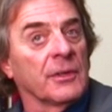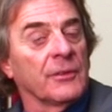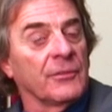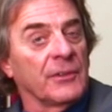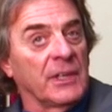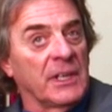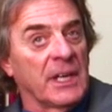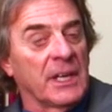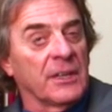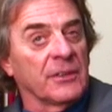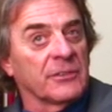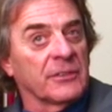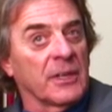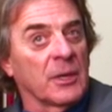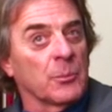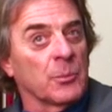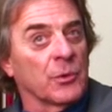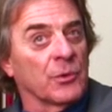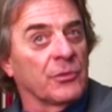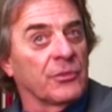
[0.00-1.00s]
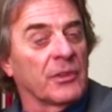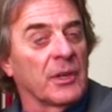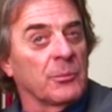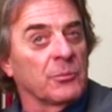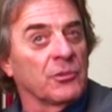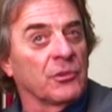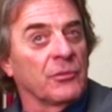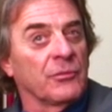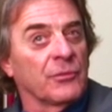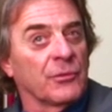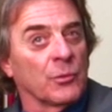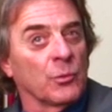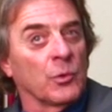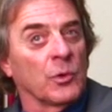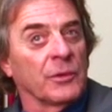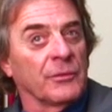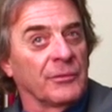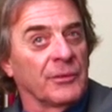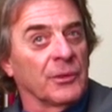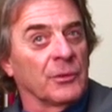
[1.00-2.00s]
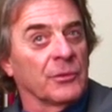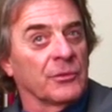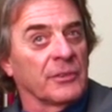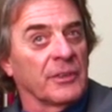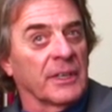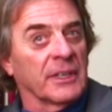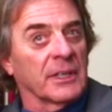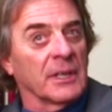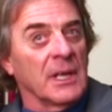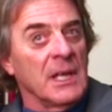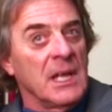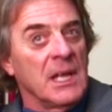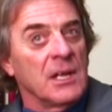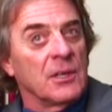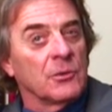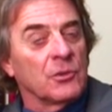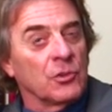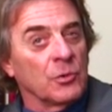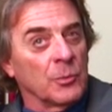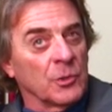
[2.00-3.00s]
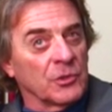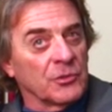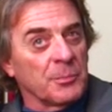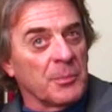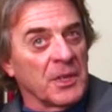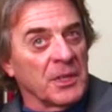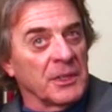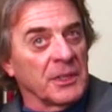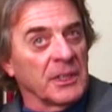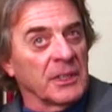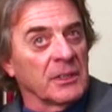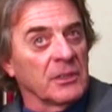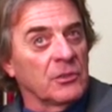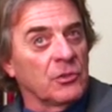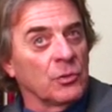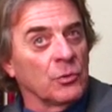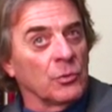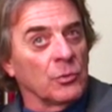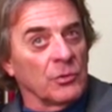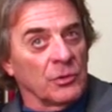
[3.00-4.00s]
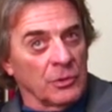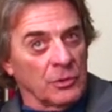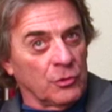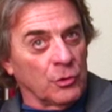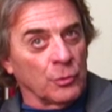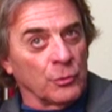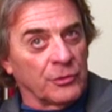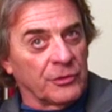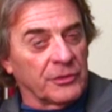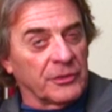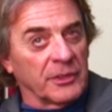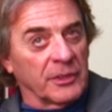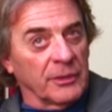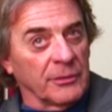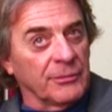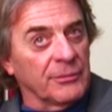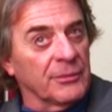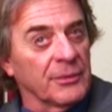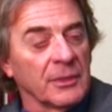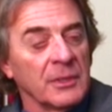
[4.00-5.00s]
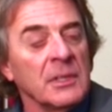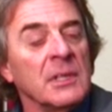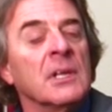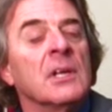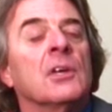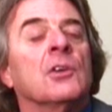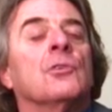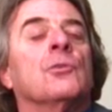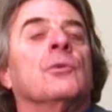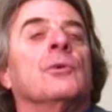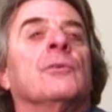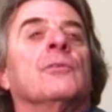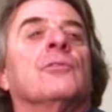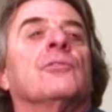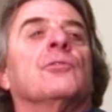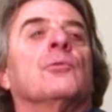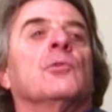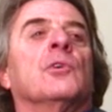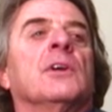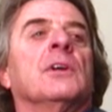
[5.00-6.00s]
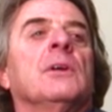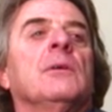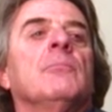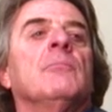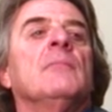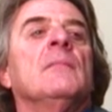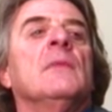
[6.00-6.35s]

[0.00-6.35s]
if he has that perception for what feels like too much bending, too stiff during the swing.